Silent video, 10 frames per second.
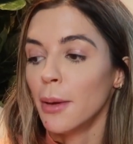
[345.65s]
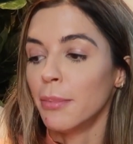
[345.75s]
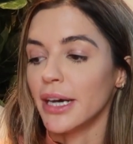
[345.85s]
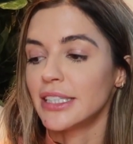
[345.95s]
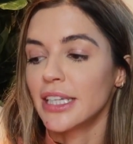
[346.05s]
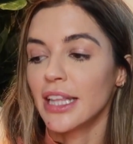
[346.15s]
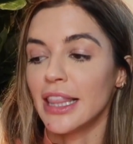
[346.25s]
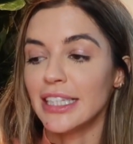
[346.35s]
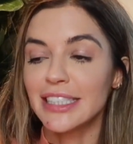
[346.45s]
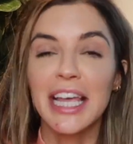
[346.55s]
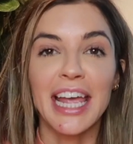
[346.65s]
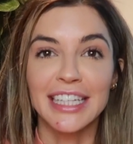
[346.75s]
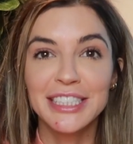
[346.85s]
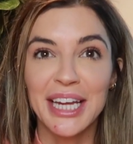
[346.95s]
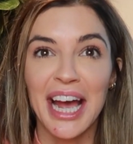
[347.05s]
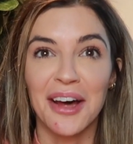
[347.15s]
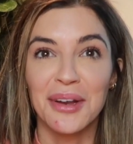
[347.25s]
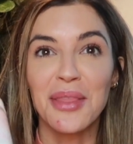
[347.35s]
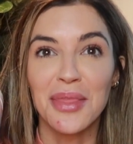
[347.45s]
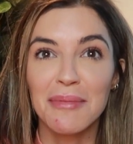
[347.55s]
But this is hands
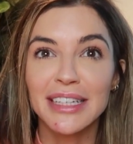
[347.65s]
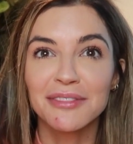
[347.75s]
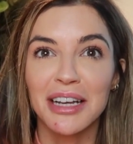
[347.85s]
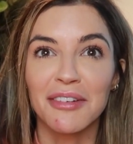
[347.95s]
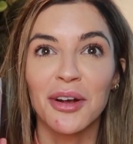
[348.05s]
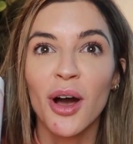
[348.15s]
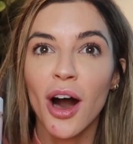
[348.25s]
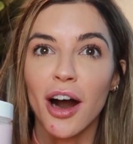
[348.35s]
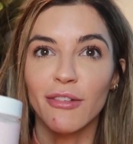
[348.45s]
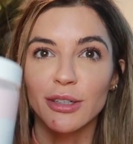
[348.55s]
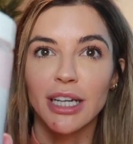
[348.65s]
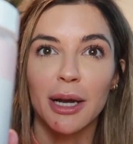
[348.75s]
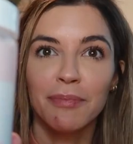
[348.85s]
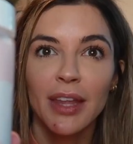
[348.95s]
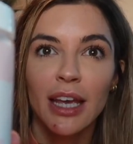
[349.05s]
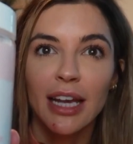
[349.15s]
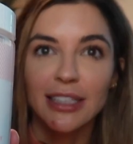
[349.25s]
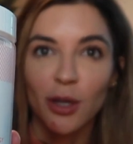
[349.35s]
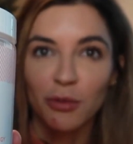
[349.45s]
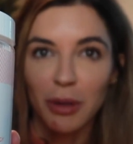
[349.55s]
down the best flavor of all time.
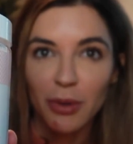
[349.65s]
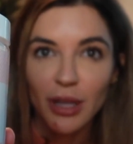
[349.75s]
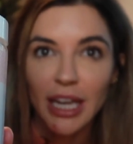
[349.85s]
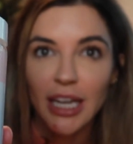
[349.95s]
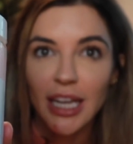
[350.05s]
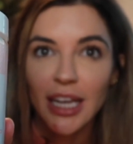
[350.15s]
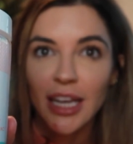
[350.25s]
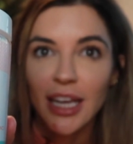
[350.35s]
It's called Rainbow Candy.